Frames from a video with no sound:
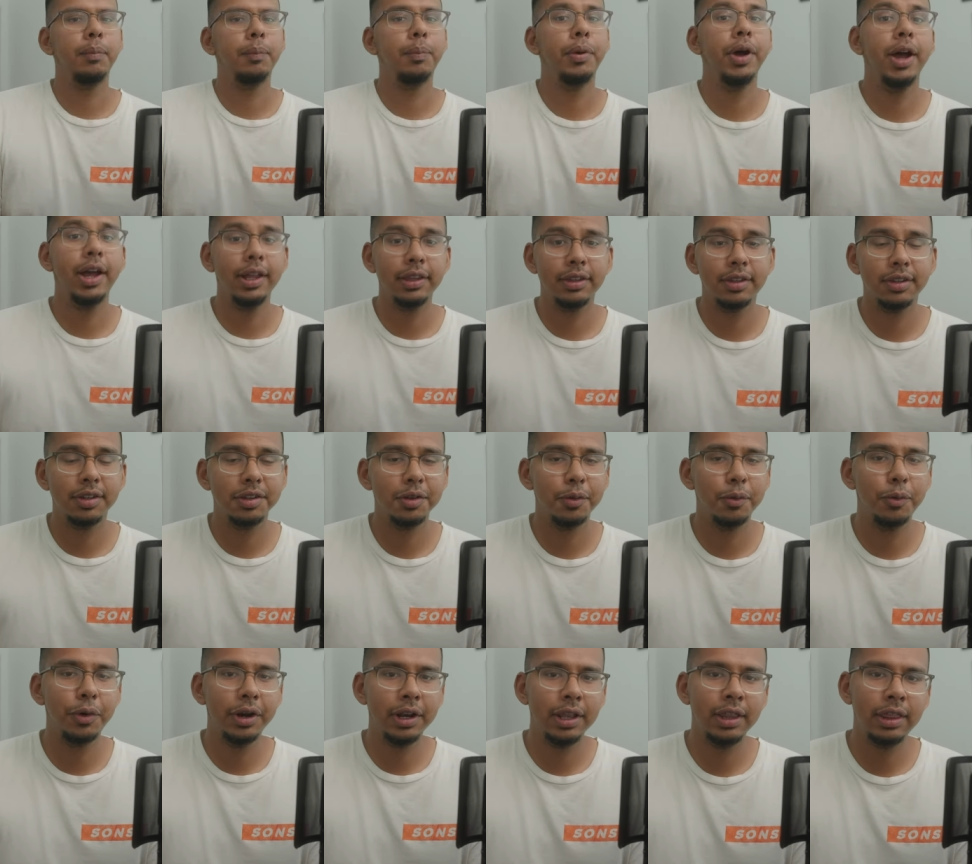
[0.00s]
but
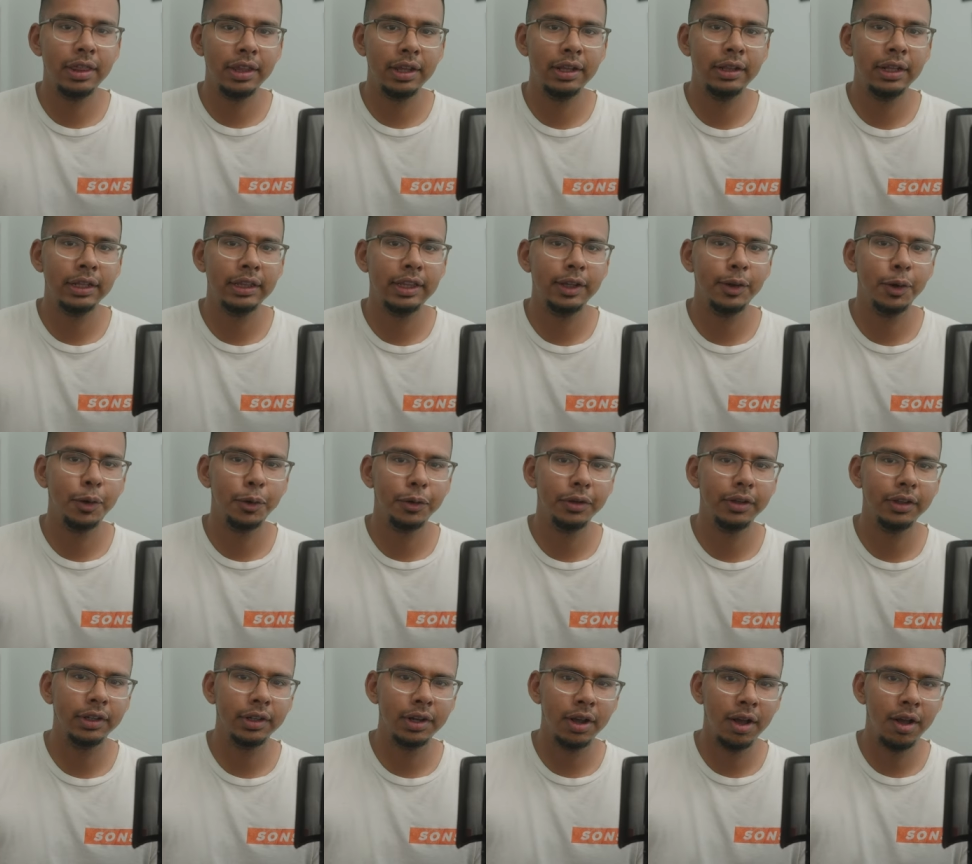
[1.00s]
one thing that they hold
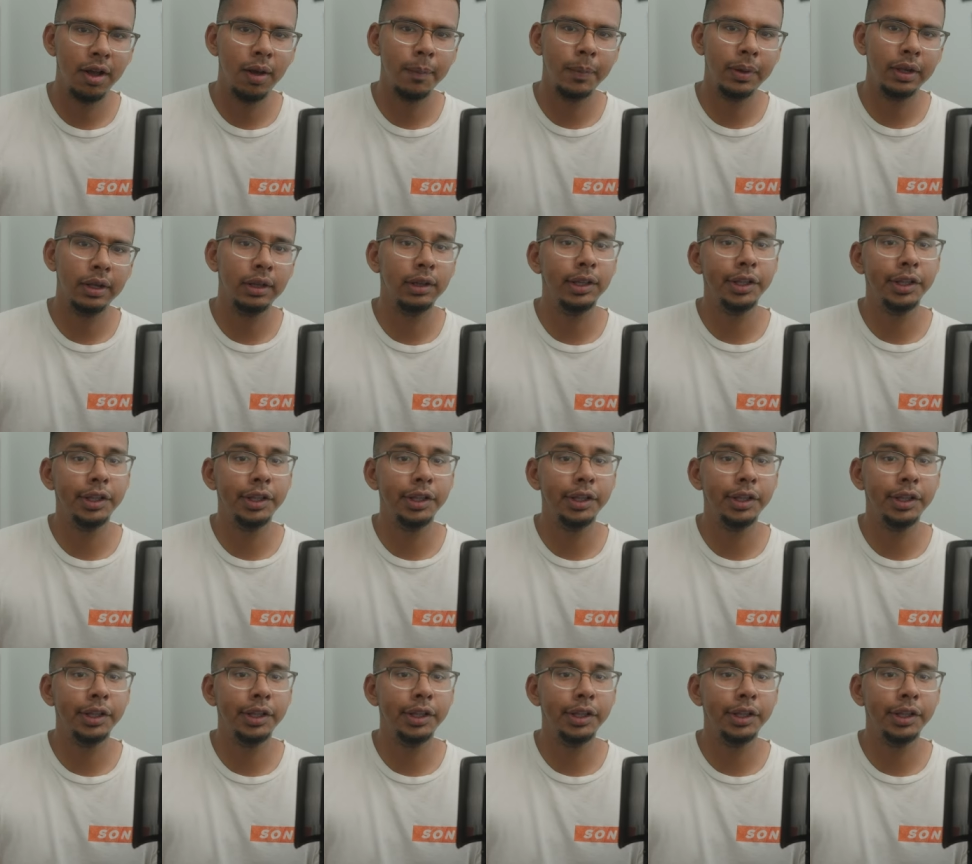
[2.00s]
in common,